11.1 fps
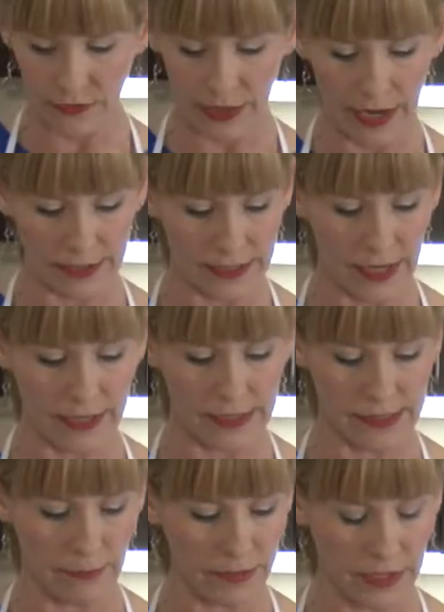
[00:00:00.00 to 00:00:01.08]
on the outside is
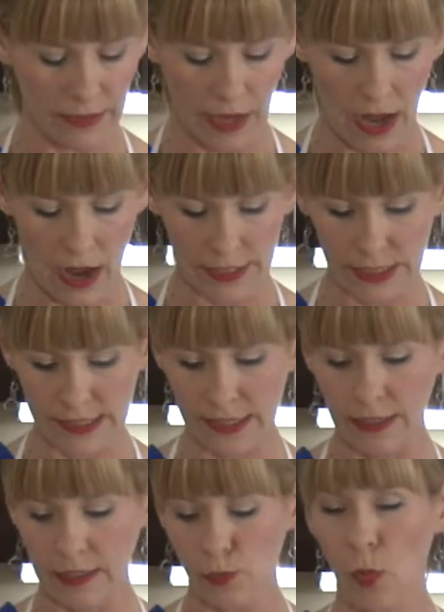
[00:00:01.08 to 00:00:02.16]
something that I just
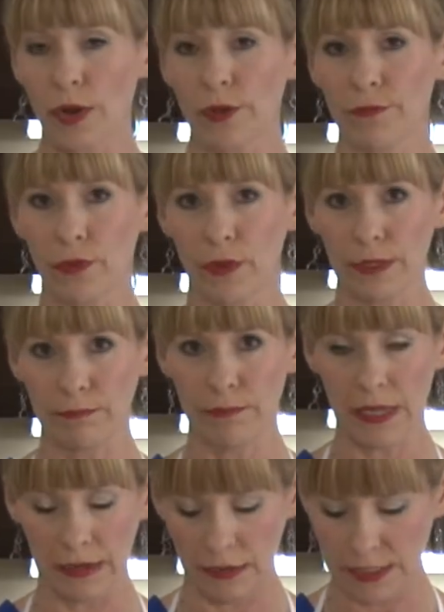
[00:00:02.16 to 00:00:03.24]
think is wonderful.
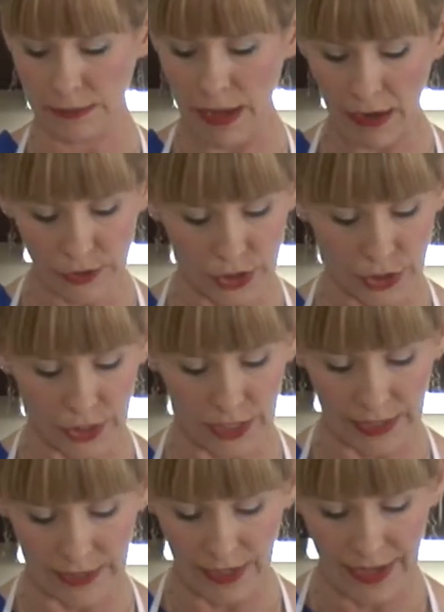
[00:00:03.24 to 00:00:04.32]
It smells
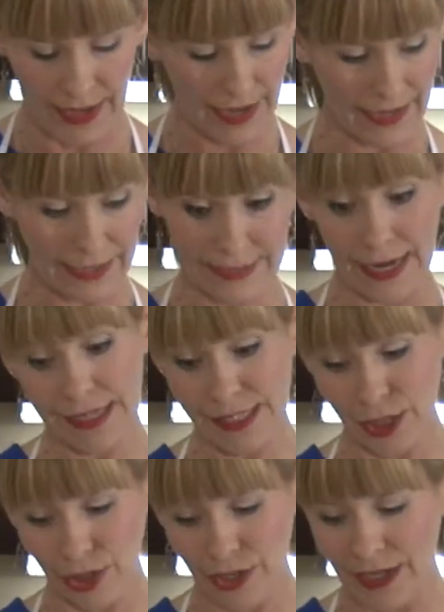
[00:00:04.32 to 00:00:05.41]
good and it
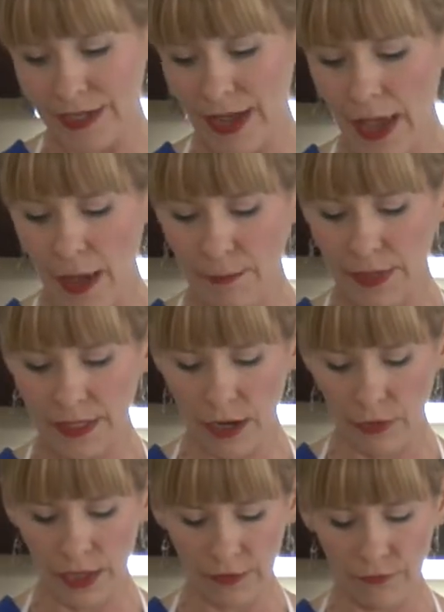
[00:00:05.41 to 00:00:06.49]
tastes good, but
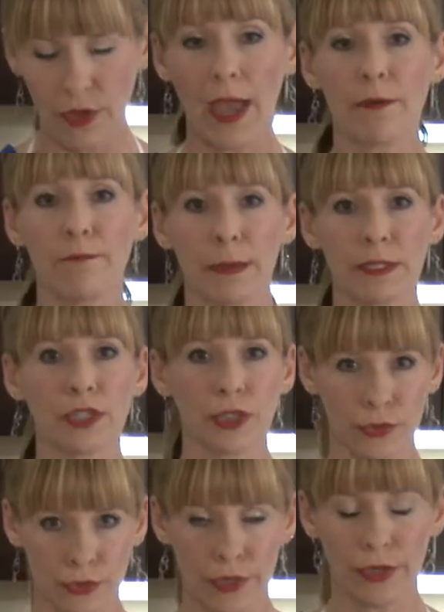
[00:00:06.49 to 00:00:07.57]
know that if you have maybe
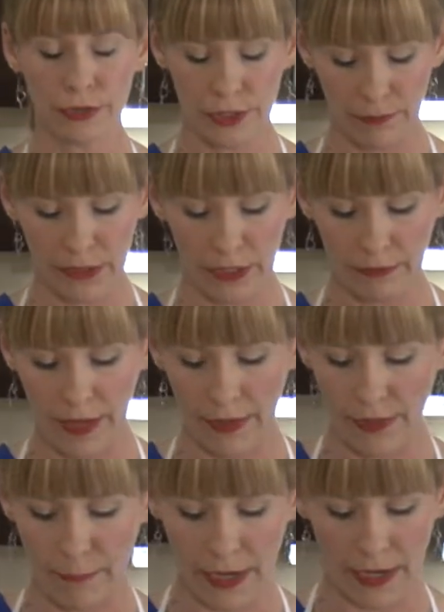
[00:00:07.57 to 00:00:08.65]
children or something like
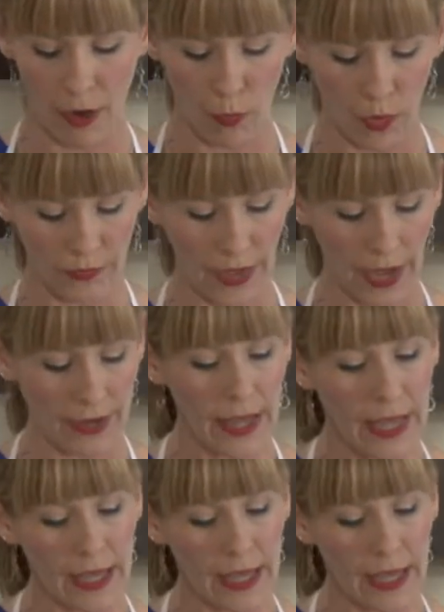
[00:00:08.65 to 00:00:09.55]
that, they may not want that.